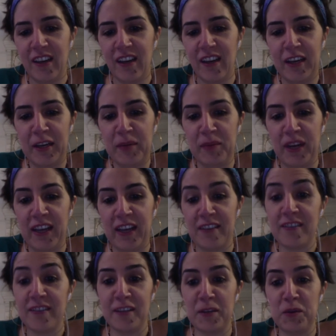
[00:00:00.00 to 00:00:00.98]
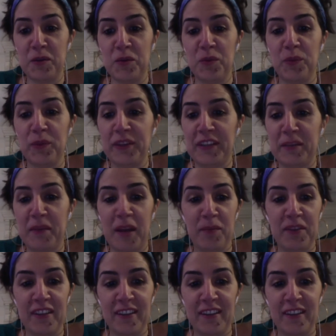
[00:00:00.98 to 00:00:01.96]
I can't see you, but I'm
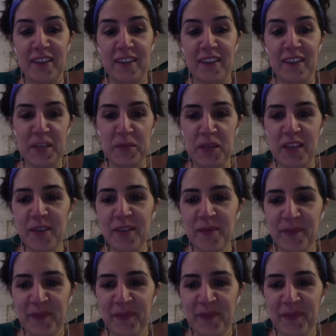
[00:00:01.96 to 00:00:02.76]
happy that you're seeing me.